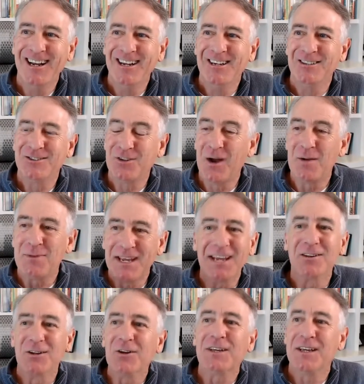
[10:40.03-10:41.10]
So I
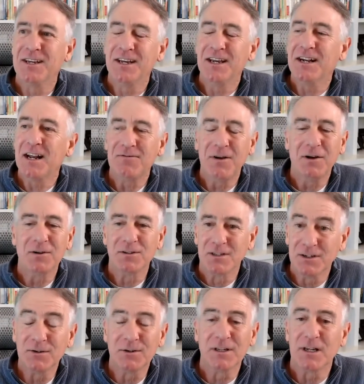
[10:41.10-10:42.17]
began looking, and I found
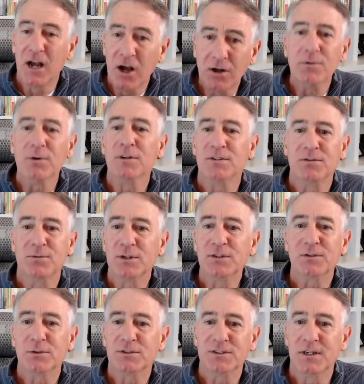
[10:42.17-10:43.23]
literally hundreds of
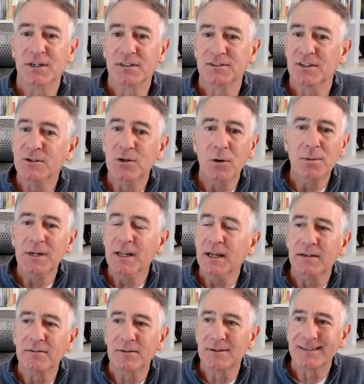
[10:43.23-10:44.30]
research studies that nobody
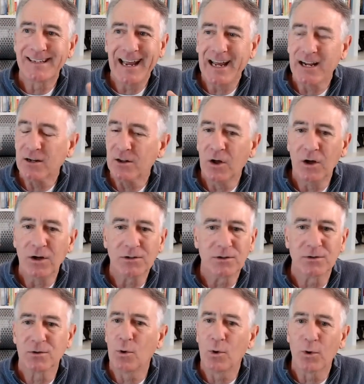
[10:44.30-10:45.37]
had cataloged
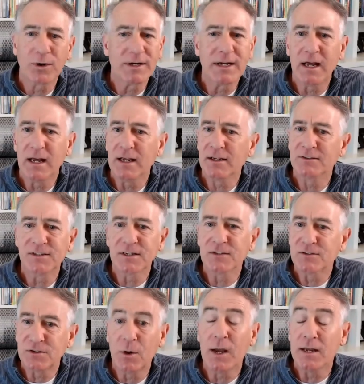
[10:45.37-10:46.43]
or organized. And
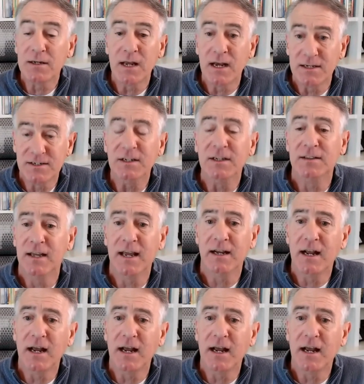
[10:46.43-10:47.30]
so I did that.